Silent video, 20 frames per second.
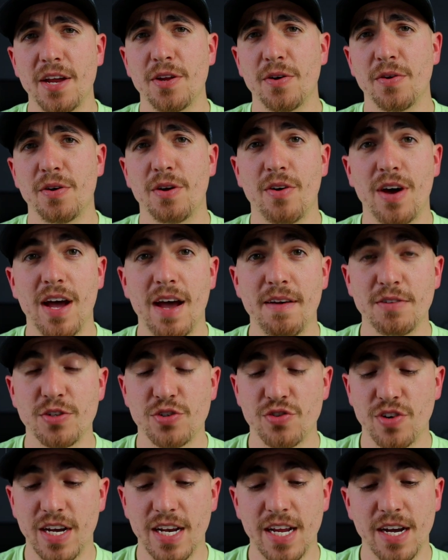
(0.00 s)
I don't know. I haven't
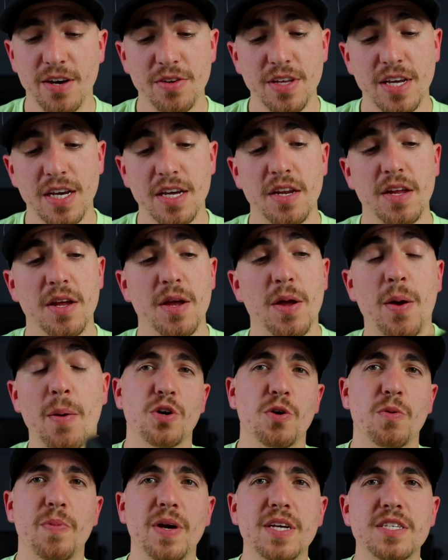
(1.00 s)
tried out yet.
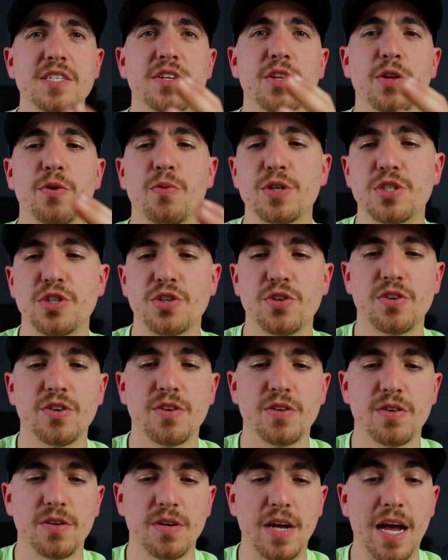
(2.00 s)
So basically what
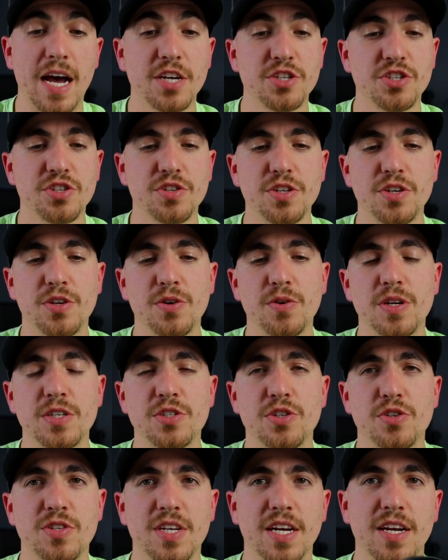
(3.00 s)
you're actually doing
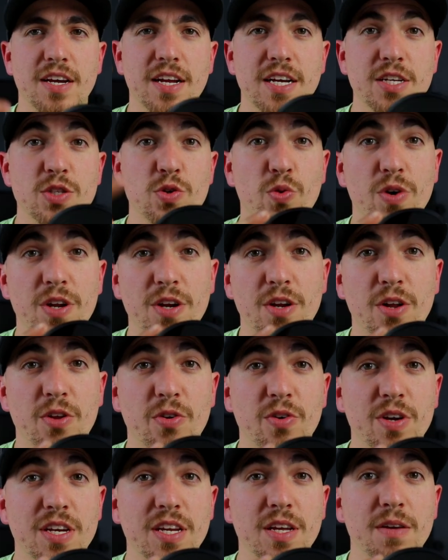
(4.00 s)
is you're taking a
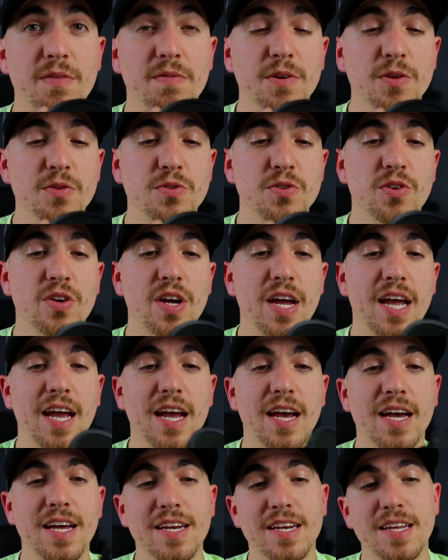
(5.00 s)
$20 ND filter
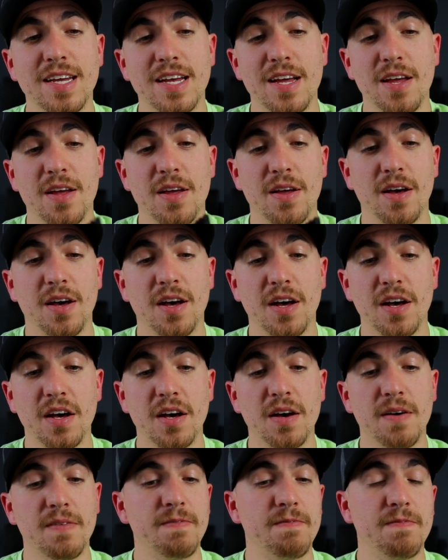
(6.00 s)
and
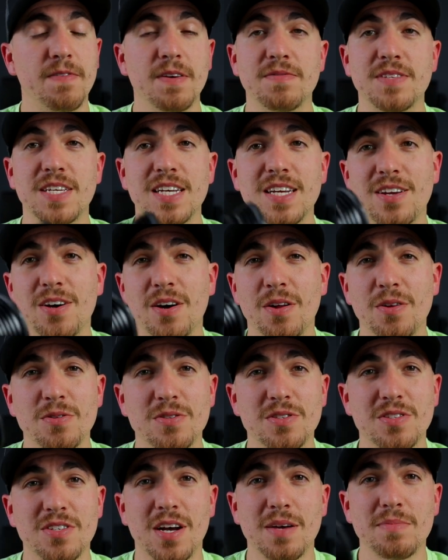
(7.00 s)

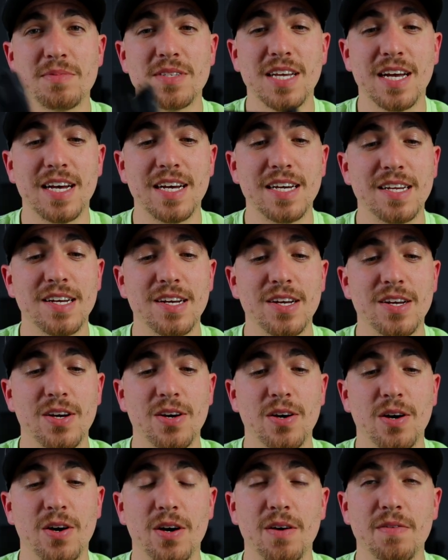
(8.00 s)
$15 top side
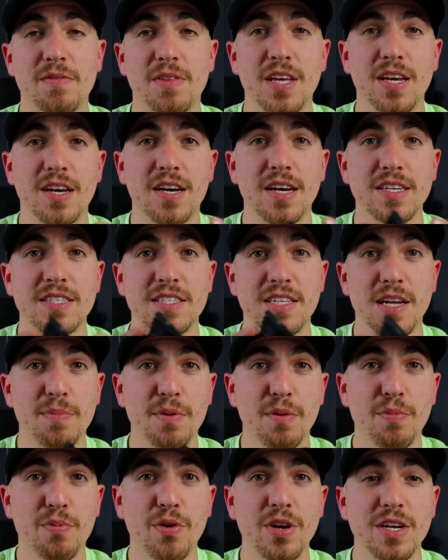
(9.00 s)
of the
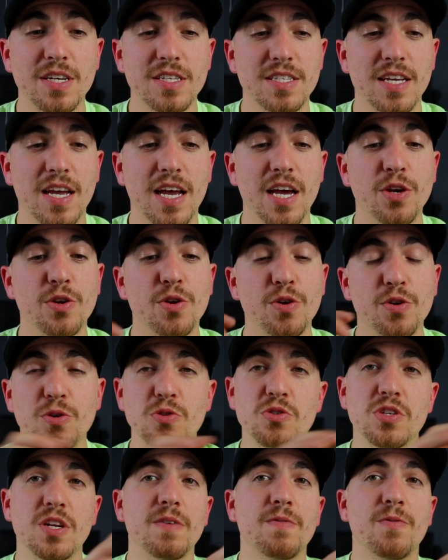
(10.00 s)
step-up rings, and you're
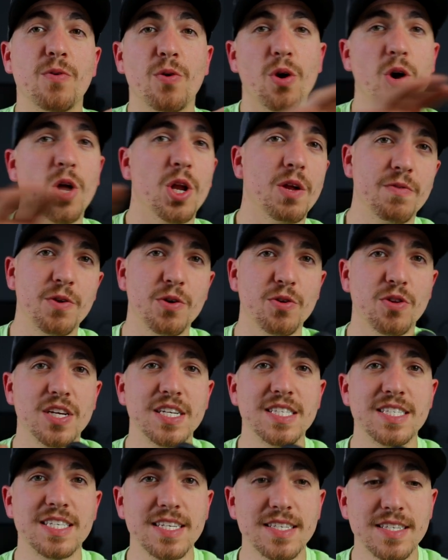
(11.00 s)
using it for all of your
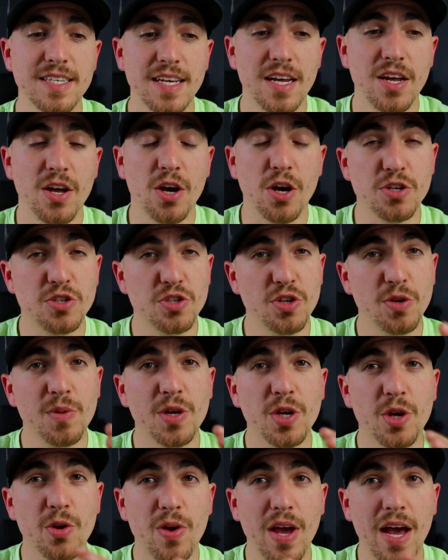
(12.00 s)
lenses,
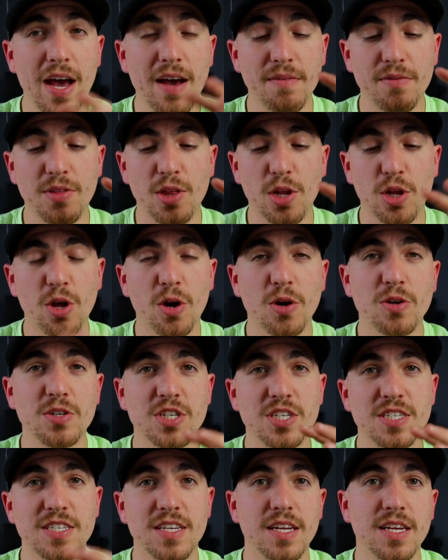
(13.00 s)
assuming you have the
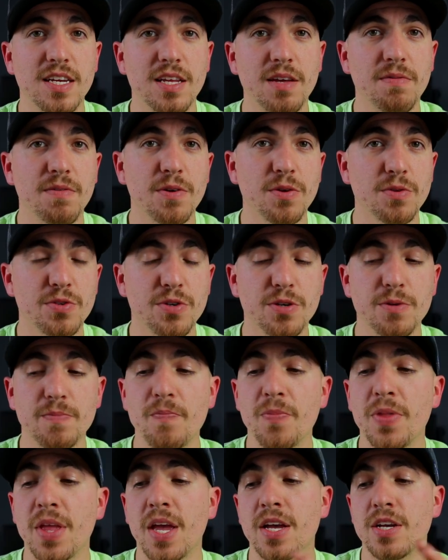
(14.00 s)
largest ND filter.
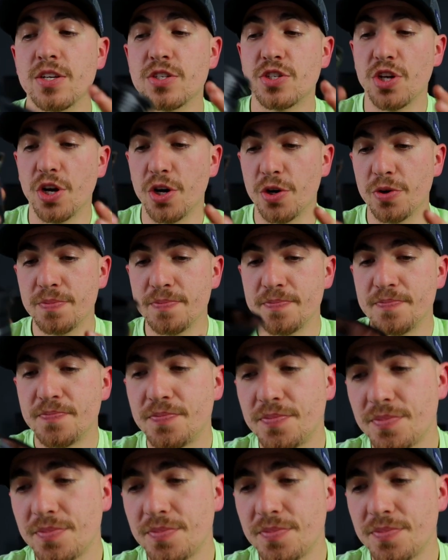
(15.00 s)
So